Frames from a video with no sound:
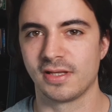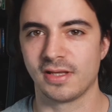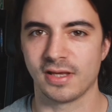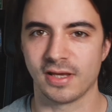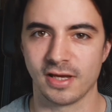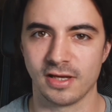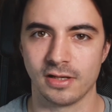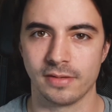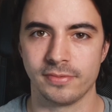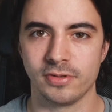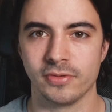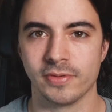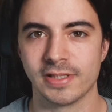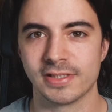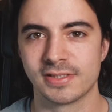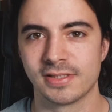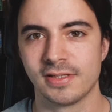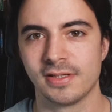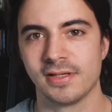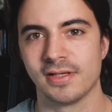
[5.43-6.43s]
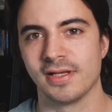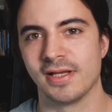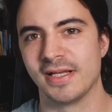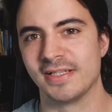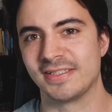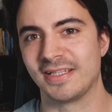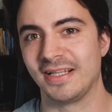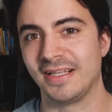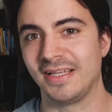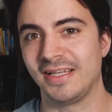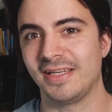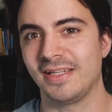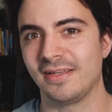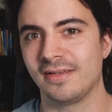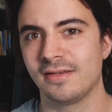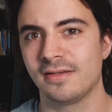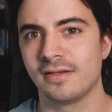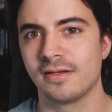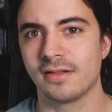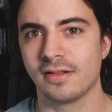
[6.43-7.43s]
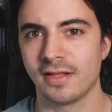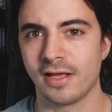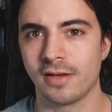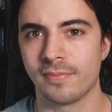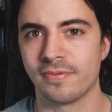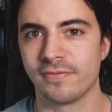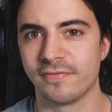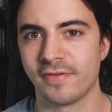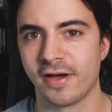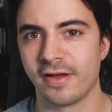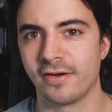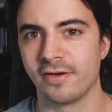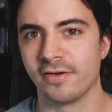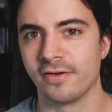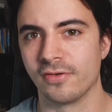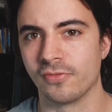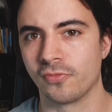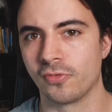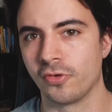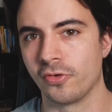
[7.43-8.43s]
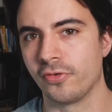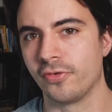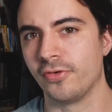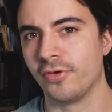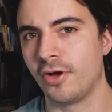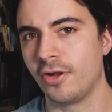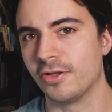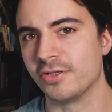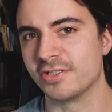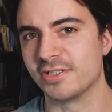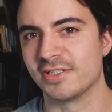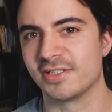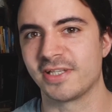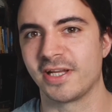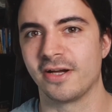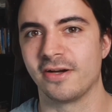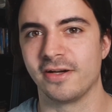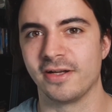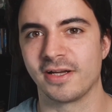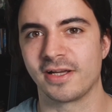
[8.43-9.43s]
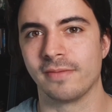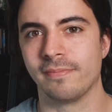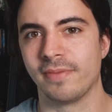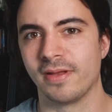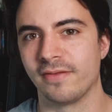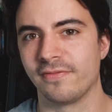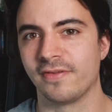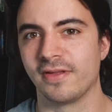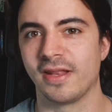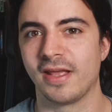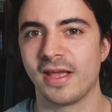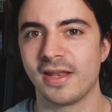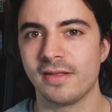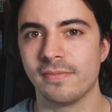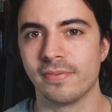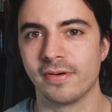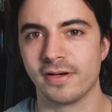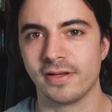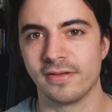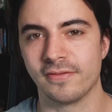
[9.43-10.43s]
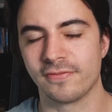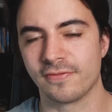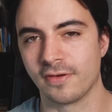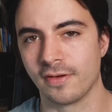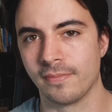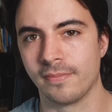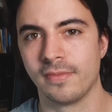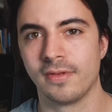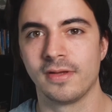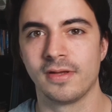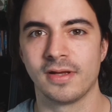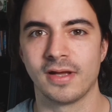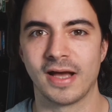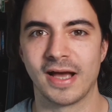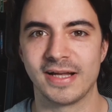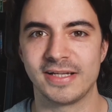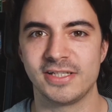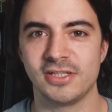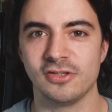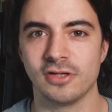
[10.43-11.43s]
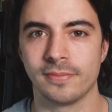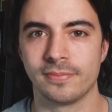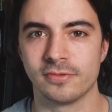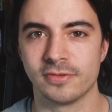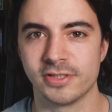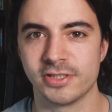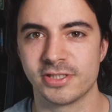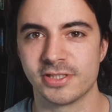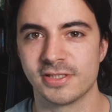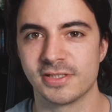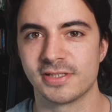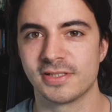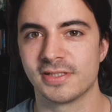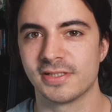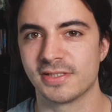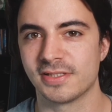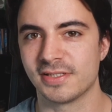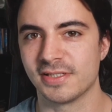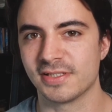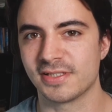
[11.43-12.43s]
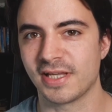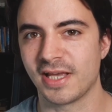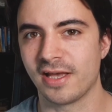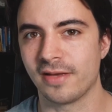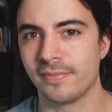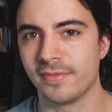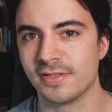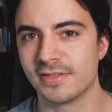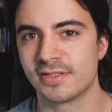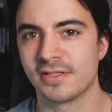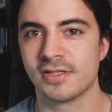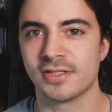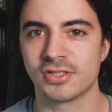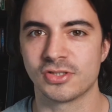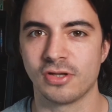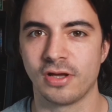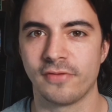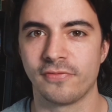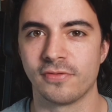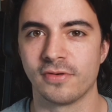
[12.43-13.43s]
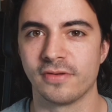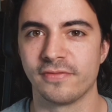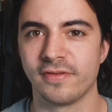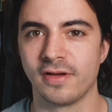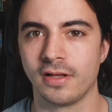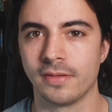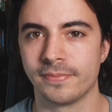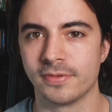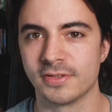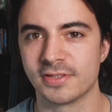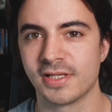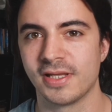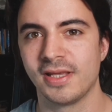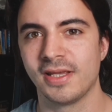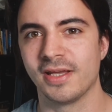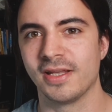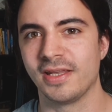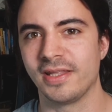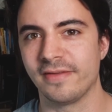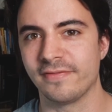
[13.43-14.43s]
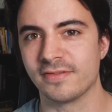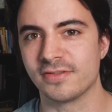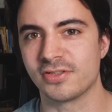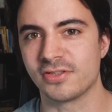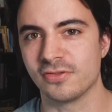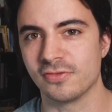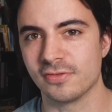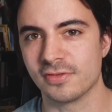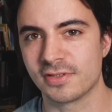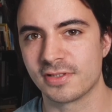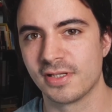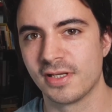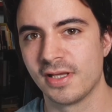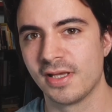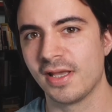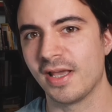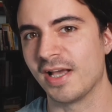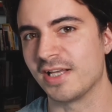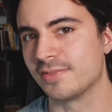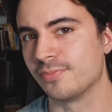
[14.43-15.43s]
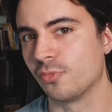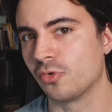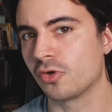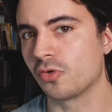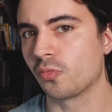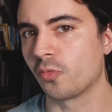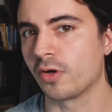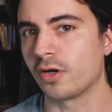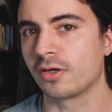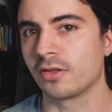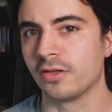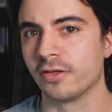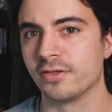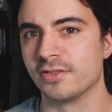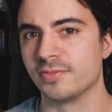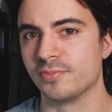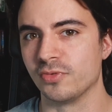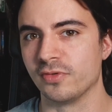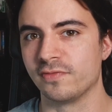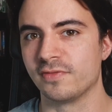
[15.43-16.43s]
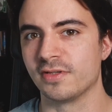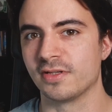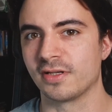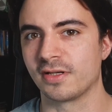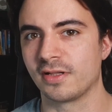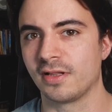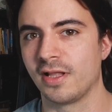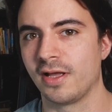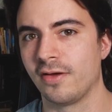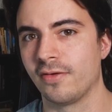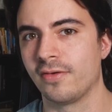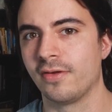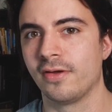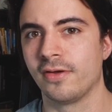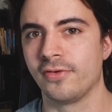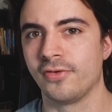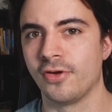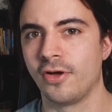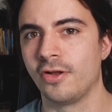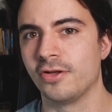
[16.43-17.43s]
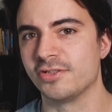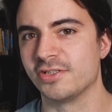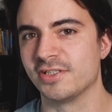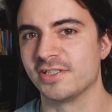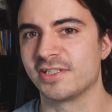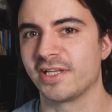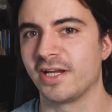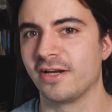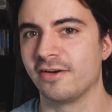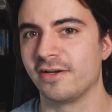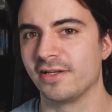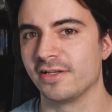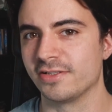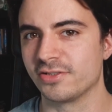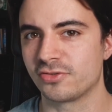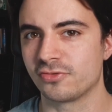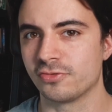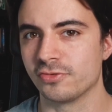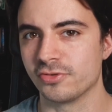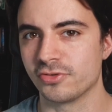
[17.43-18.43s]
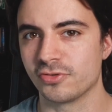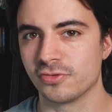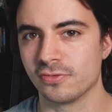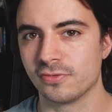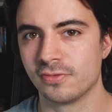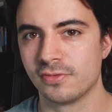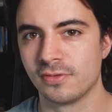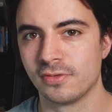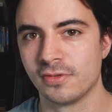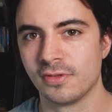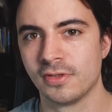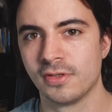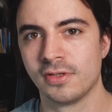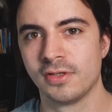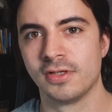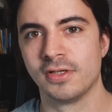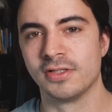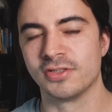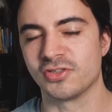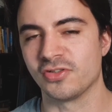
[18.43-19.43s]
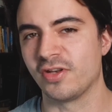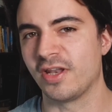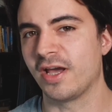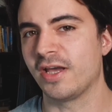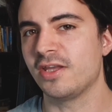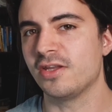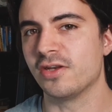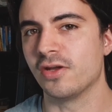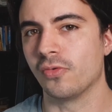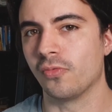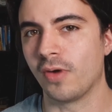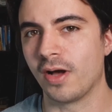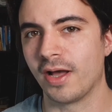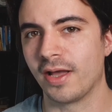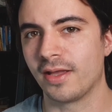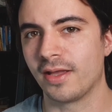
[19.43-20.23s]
AWS. As a leading cloud provider in the world, knowledge in this area can benefit anybody from IT operations, sysadmins, software developers, and even students. As more workloads move to the cloud, knowledge in this area is crucial. So now you know why.